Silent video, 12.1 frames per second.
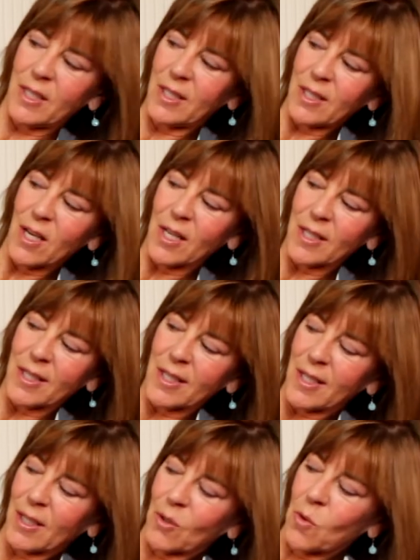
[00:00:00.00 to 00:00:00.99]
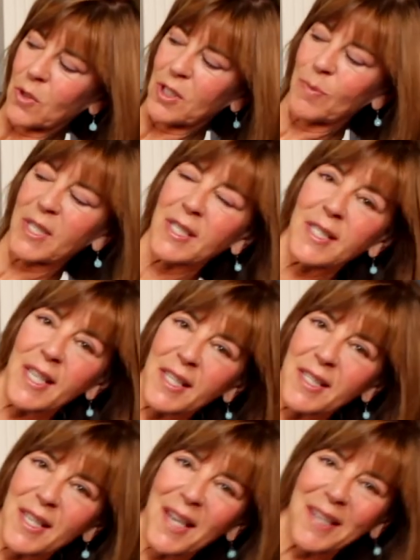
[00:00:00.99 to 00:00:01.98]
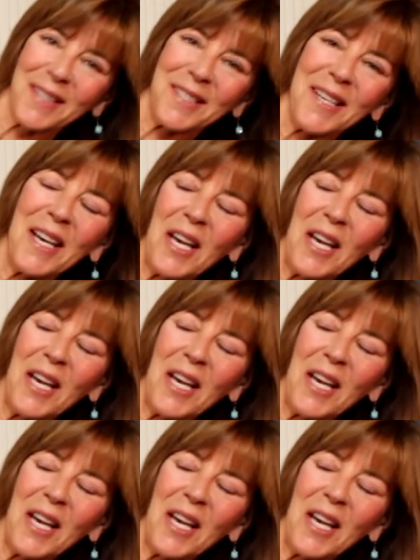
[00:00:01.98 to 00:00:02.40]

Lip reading: It's not going to be zigzagged.